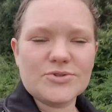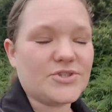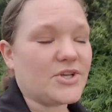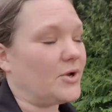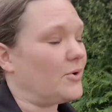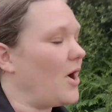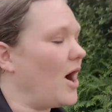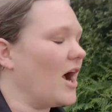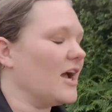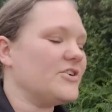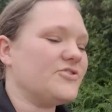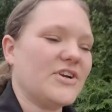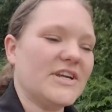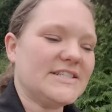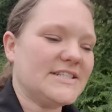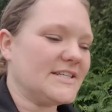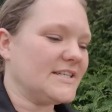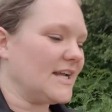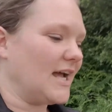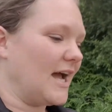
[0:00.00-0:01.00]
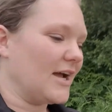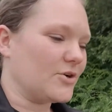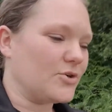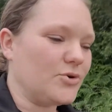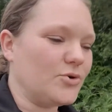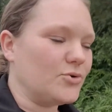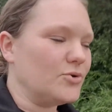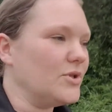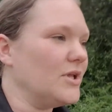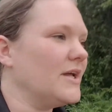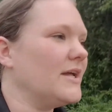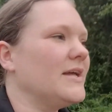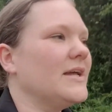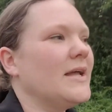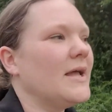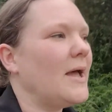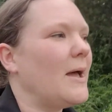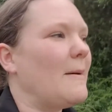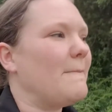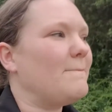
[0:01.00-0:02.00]
So hydrated and cool,
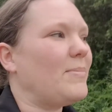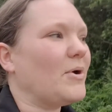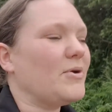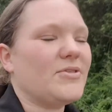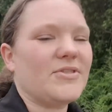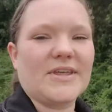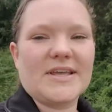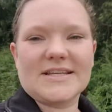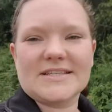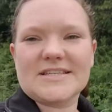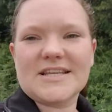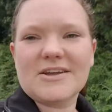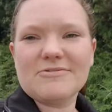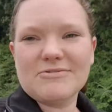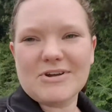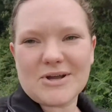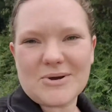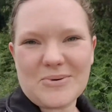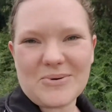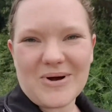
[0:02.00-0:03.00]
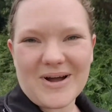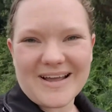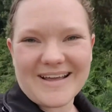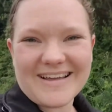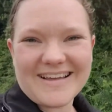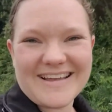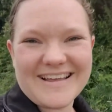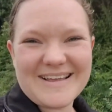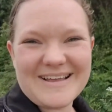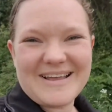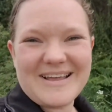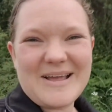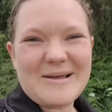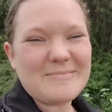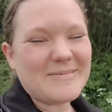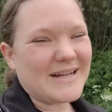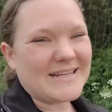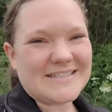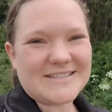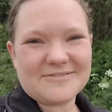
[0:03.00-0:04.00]
both things require
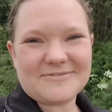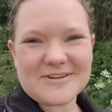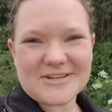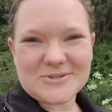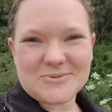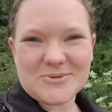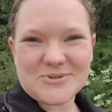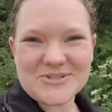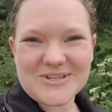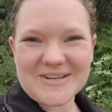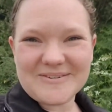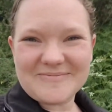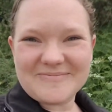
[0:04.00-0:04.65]
plenty of fresh water.